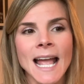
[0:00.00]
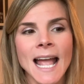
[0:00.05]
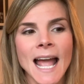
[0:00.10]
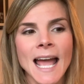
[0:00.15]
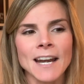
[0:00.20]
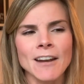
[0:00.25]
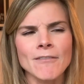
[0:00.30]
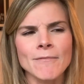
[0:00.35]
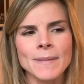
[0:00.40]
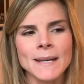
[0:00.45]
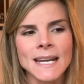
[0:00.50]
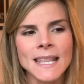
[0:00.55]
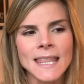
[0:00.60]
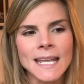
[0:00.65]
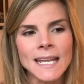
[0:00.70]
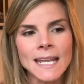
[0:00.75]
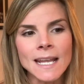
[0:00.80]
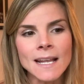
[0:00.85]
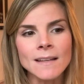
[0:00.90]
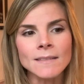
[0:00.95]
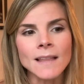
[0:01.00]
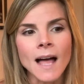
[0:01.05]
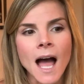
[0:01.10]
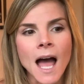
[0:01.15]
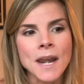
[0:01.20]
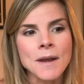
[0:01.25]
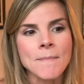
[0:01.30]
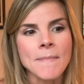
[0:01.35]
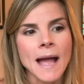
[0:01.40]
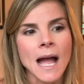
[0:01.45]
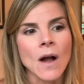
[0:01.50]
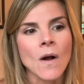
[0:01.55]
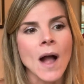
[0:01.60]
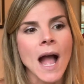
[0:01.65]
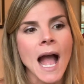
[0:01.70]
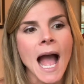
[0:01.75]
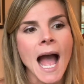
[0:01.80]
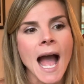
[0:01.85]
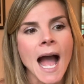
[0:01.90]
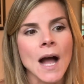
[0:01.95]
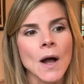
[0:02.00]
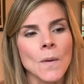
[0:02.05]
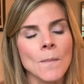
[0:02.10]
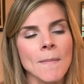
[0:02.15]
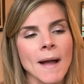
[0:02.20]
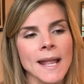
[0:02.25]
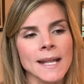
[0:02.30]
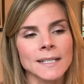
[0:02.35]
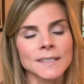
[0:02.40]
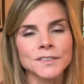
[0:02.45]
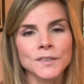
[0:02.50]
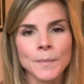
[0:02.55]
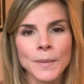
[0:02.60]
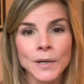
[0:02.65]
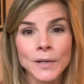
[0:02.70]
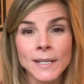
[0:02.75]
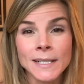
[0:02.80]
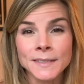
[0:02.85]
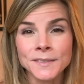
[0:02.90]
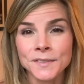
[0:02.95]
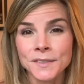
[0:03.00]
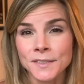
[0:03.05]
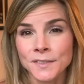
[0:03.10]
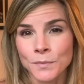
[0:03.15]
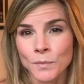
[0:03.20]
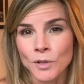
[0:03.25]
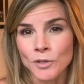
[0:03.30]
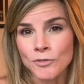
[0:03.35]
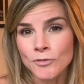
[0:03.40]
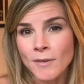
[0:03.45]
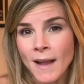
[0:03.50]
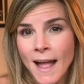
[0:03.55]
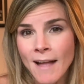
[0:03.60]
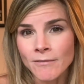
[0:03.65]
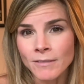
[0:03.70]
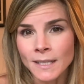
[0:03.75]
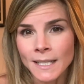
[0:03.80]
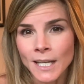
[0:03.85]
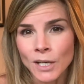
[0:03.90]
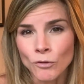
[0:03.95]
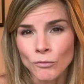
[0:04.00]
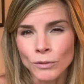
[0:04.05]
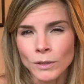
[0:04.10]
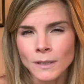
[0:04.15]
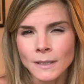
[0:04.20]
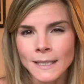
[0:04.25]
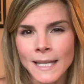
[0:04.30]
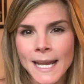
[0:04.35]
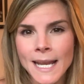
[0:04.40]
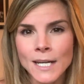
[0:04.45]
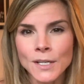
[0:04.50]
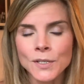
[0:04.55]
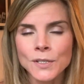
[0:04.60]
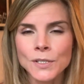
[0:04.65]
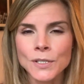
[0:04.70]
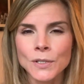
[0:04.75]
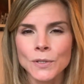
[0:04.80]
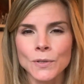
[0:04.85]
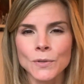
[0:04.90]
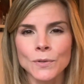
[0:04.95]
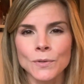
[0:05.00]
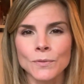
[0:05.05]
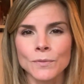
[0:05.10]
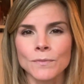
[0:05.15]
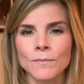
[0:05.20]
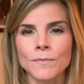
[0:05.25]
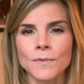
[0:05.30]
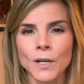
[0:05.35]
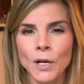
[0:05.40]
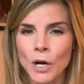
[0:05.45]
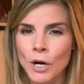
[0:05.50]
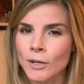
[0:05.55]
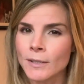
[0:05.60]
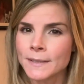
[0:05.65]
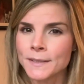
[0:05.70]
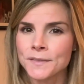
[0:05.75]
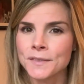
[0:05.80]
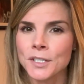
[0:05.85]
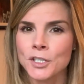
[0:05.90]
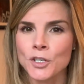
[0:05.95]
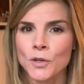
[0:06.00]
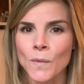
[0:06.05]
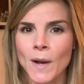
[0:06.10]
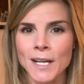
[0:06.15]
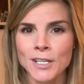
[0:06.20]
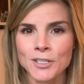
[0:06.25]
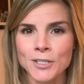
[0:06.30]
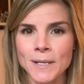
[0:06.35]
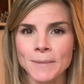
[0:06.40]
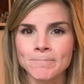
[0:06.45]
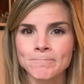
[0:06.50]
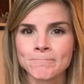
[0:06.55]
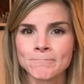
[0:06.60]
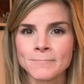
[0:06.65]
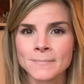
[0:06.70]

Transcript: And I've been thinking a lot about how my experiences while traveling relate to the current situation.